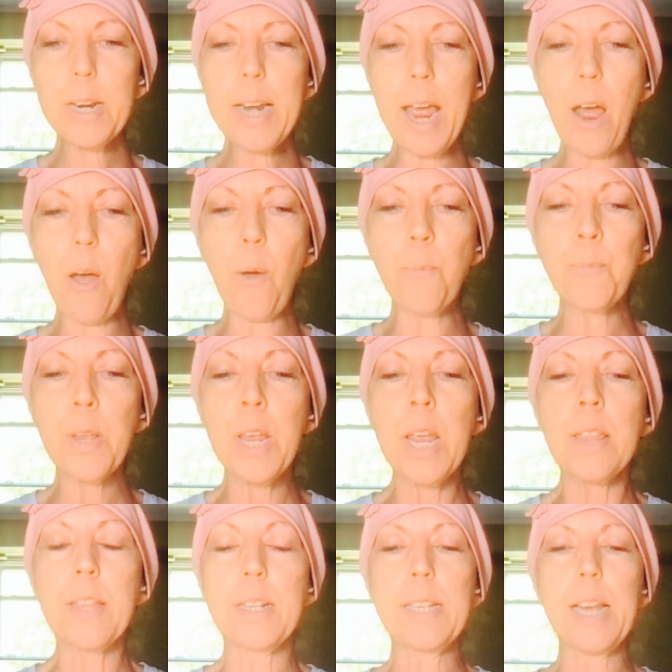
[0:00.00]
Now,
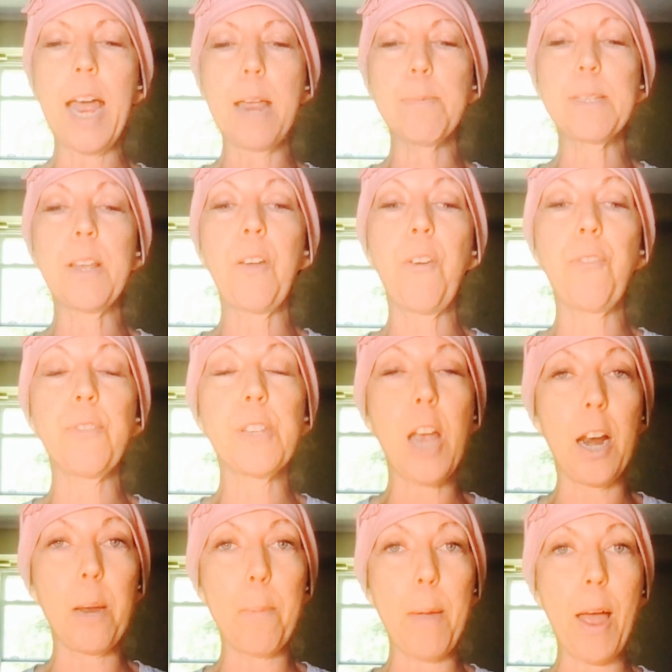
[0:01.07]
the types of,
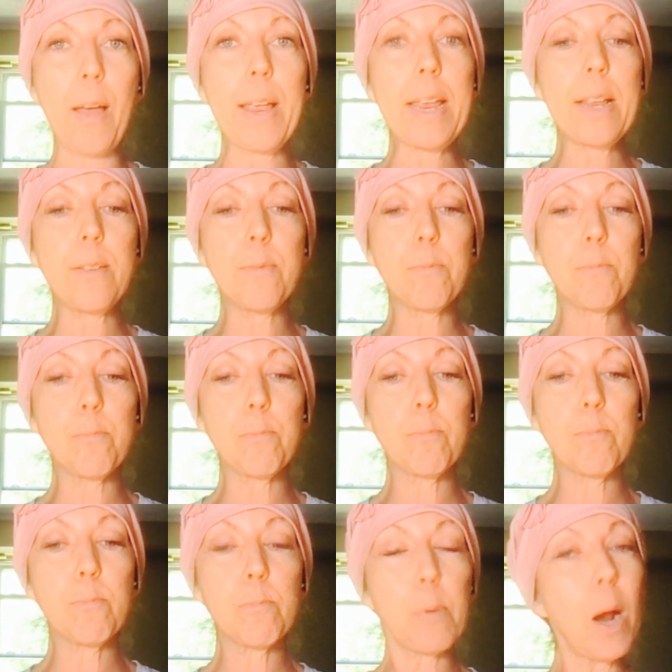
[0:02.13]
talk about
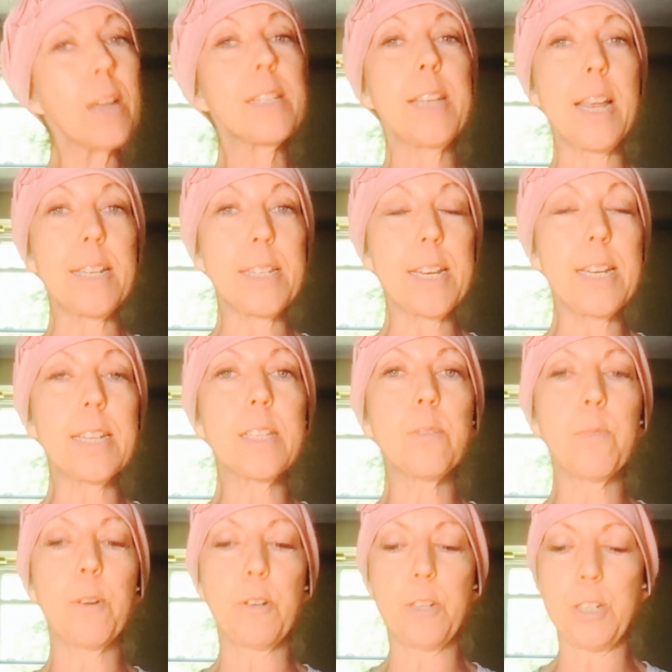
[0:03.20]
processes,
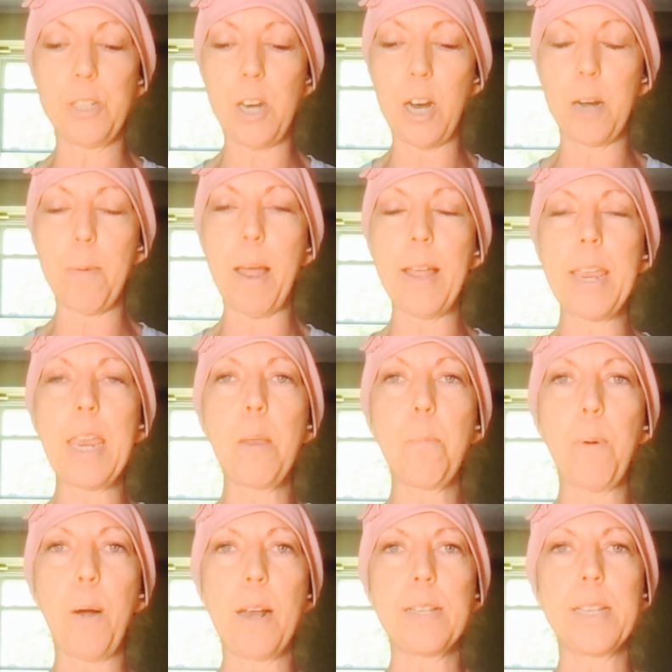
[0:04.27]
we're just talking about heat
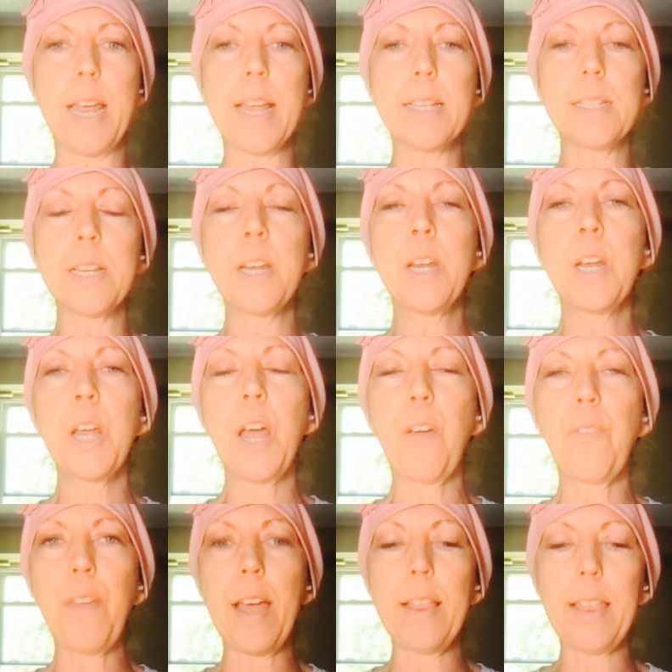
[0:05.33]
process
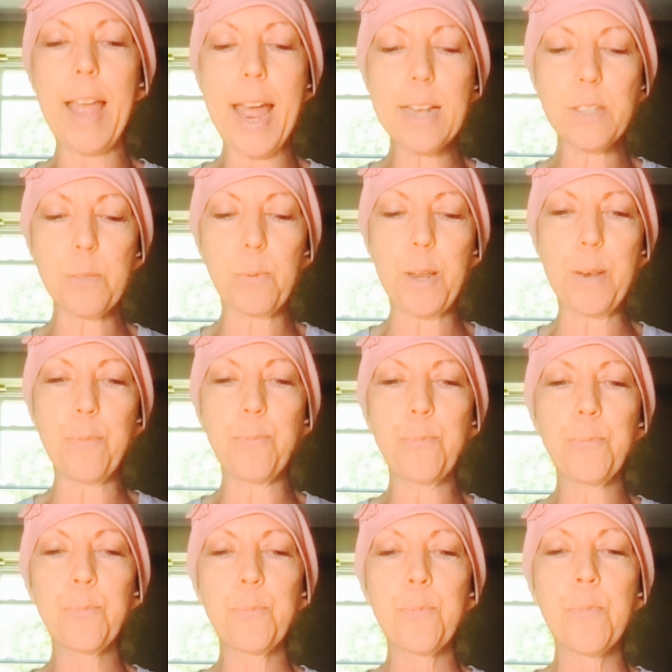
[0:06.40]
on that last one.
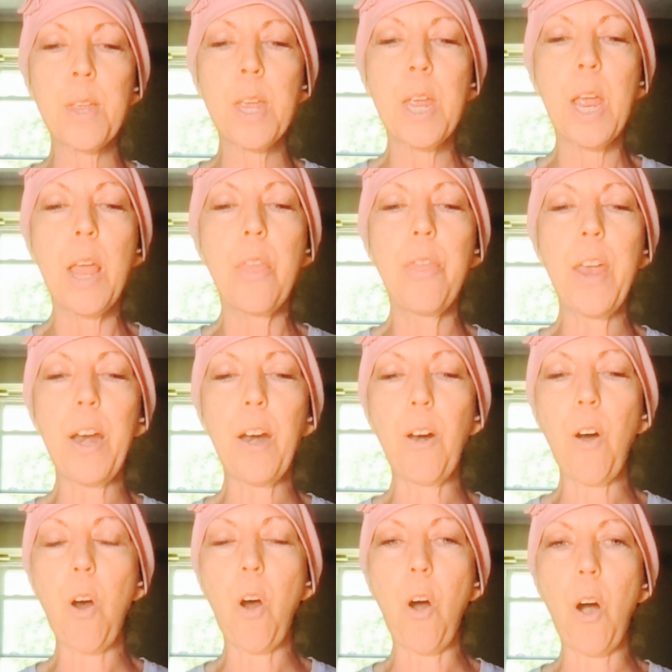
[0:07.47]

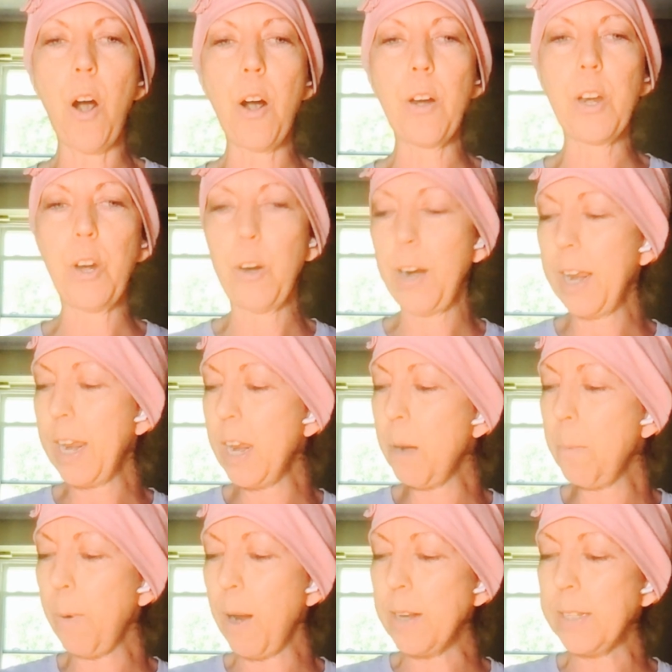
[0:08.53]
There are your
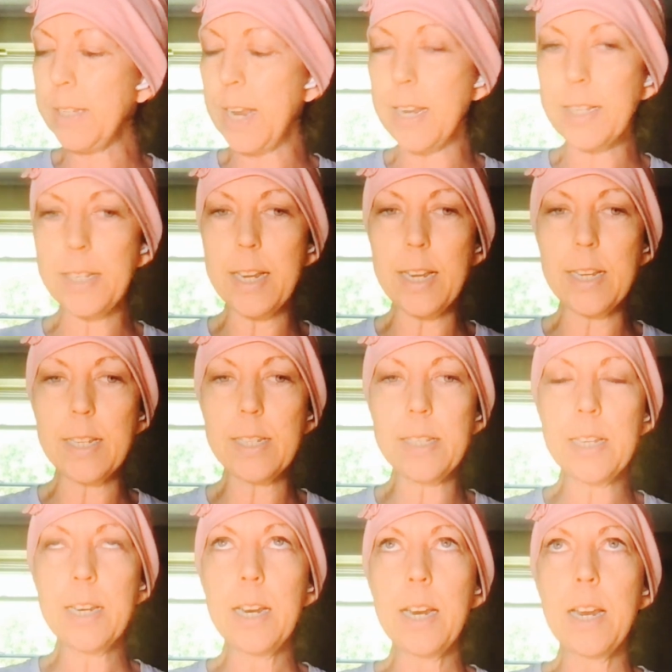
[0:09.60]
heat
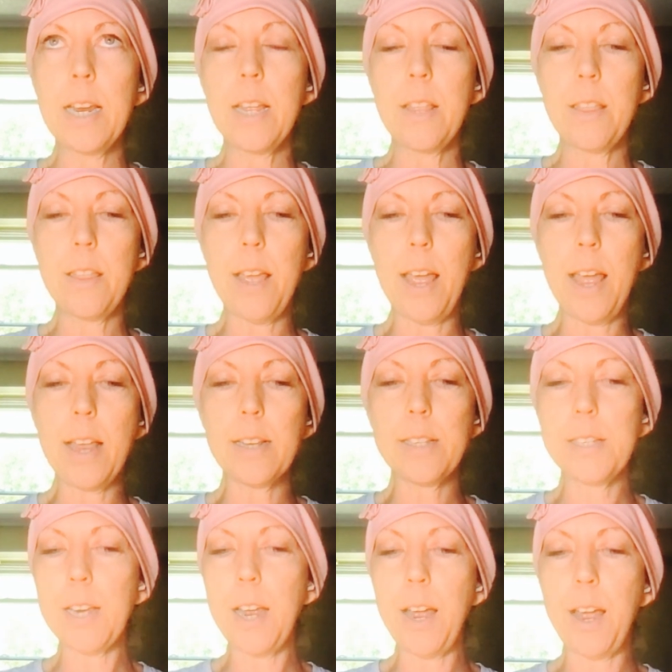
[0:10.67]
processes that
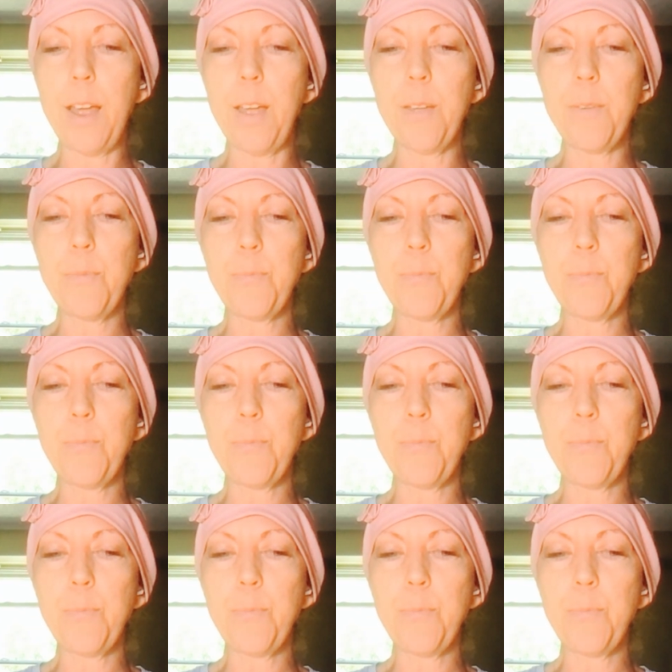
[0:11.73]
I'm